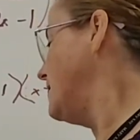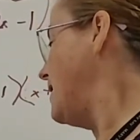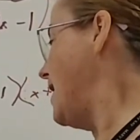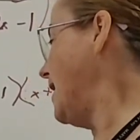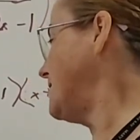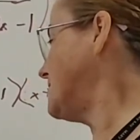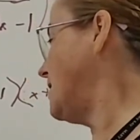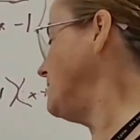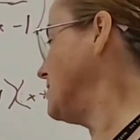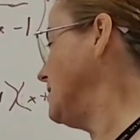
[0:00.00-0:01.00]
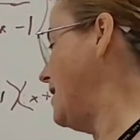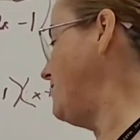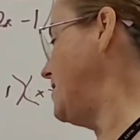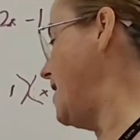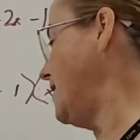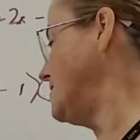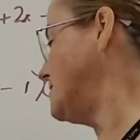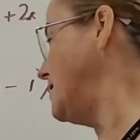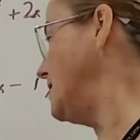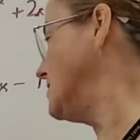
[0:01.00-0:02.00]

X times 11x is